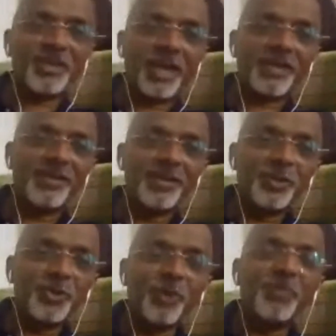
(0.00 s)
that,
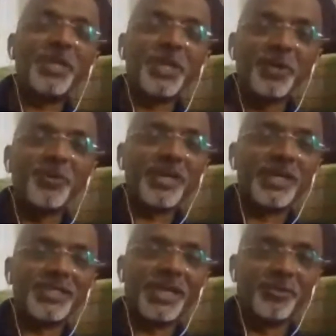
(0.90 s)
you'll be
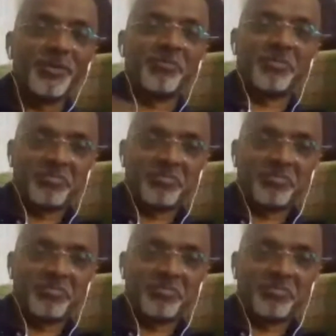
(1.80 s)
curious and